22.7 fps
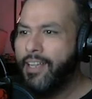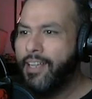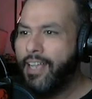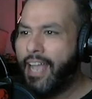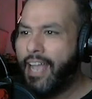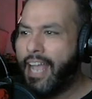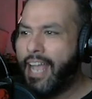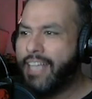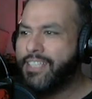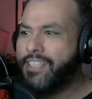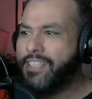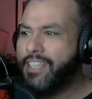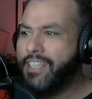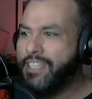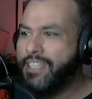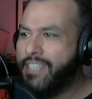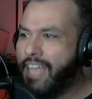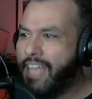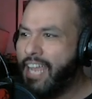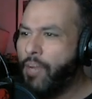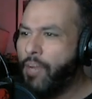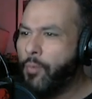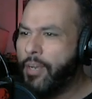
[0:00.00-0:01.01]
as the
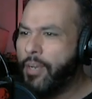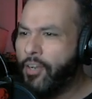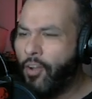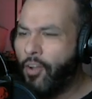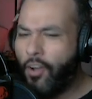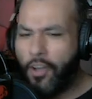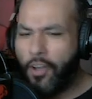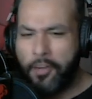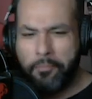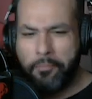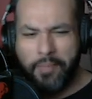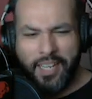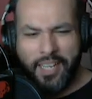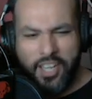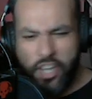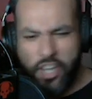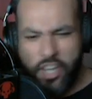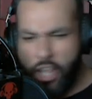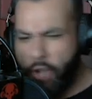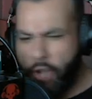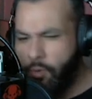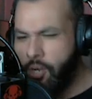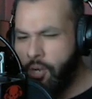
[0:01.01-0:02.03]
day went on, but
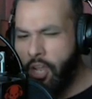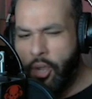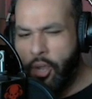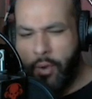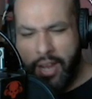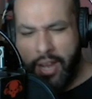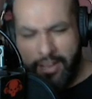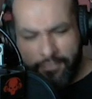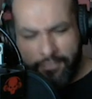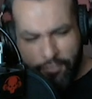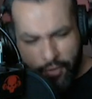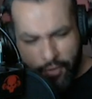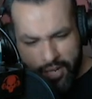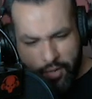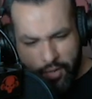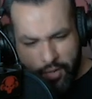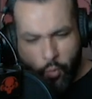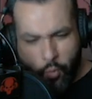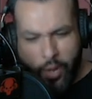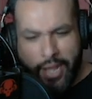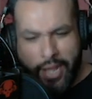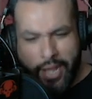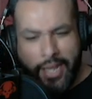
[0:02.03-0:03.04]
no, no, every
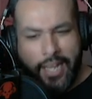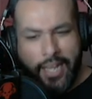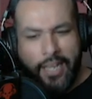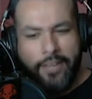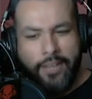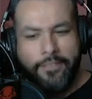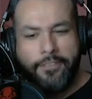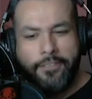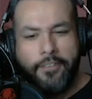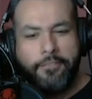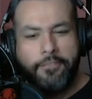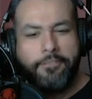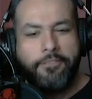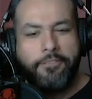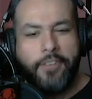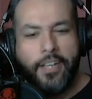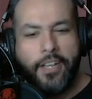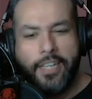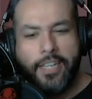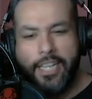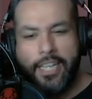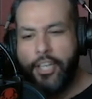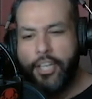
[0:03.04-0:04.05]
wave of
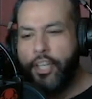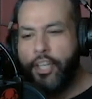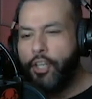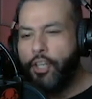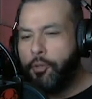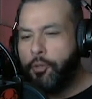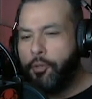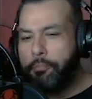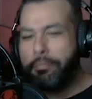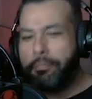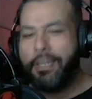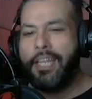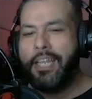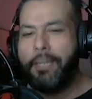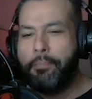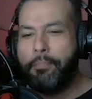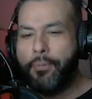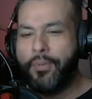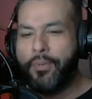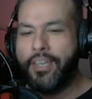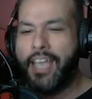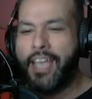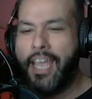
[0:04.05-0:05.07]
fucking new
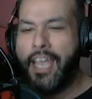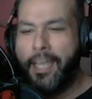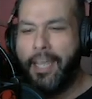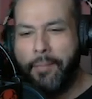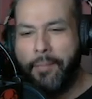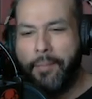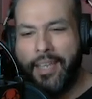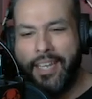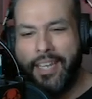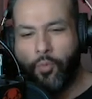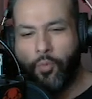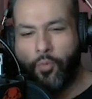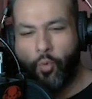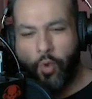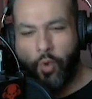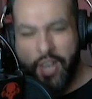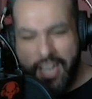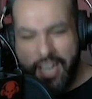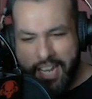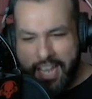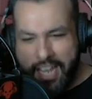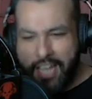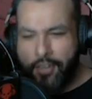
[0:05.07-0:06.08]
people came in,
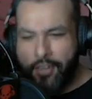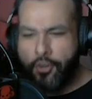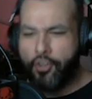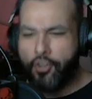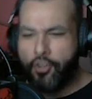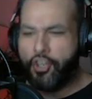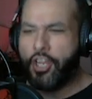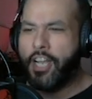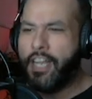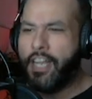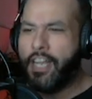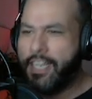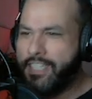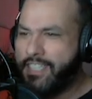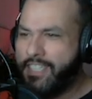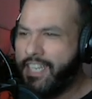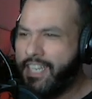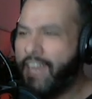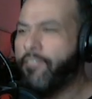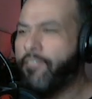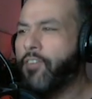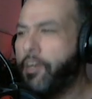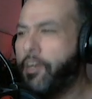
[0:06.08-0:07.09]

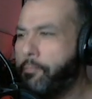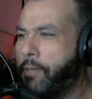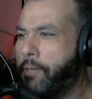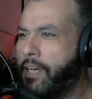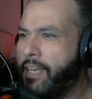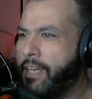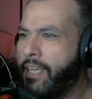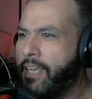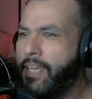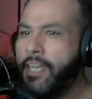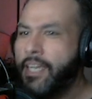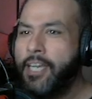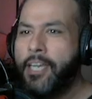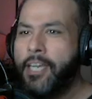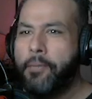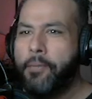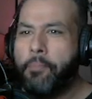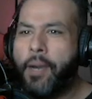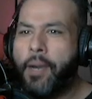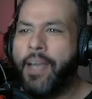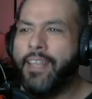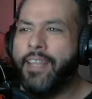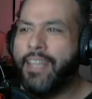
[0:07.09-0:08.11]
re-energized everybody.
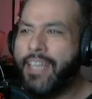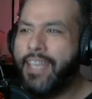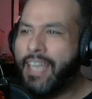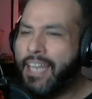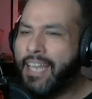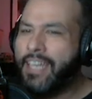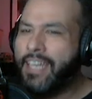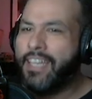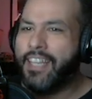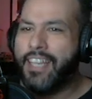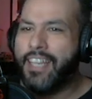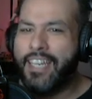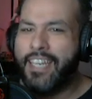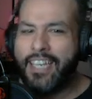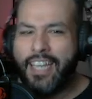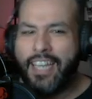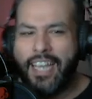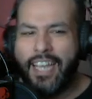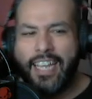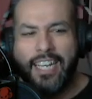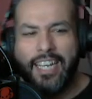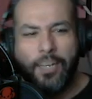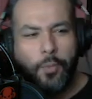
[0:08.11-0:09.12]
By the end of the
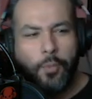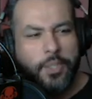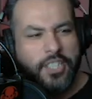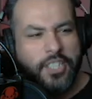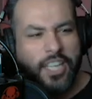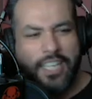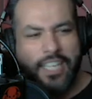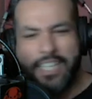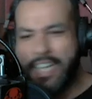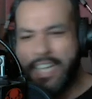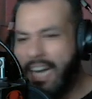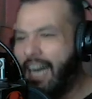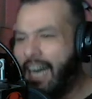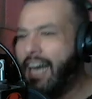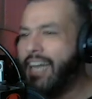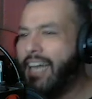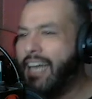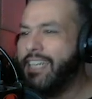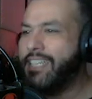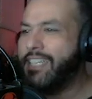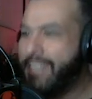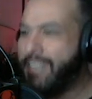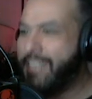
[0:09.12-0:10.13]
night, it was a
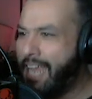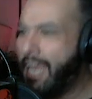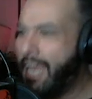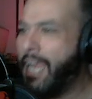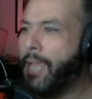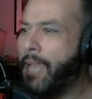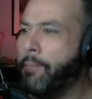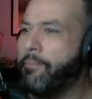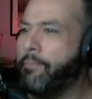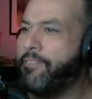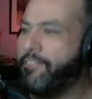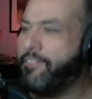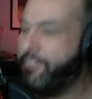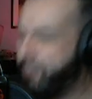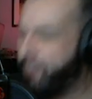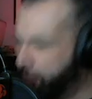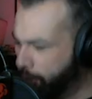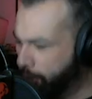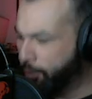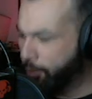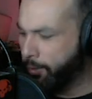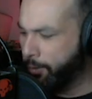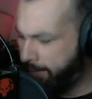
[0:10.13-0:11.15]
goddamn
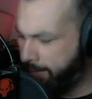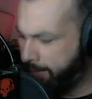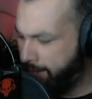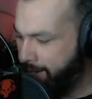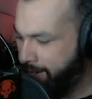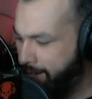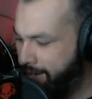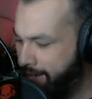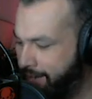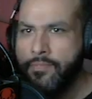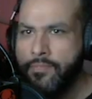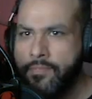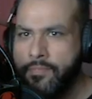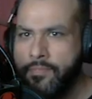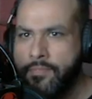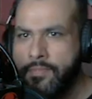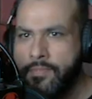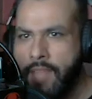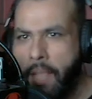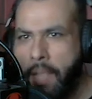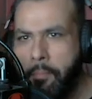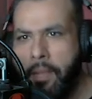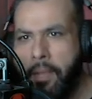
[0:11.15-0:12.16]
fury
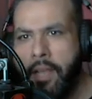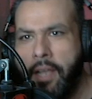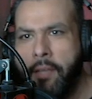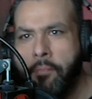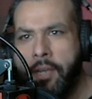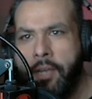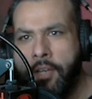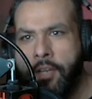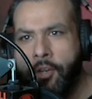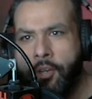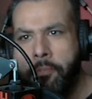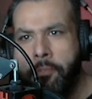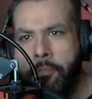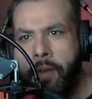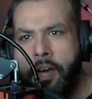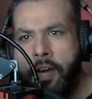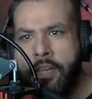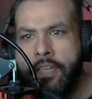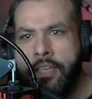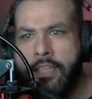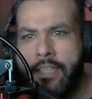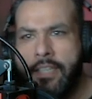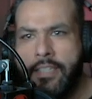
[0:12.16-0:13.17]
my, my girl
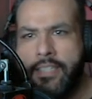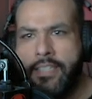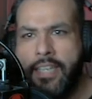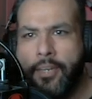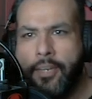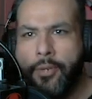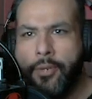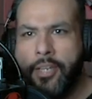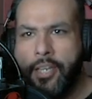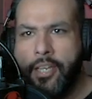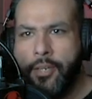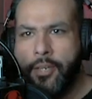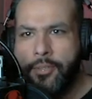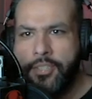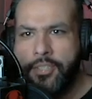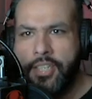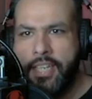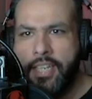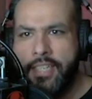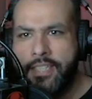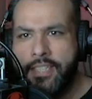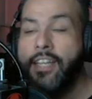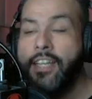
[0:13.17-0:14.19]
Monica Laterio
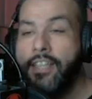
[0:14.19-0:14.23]
says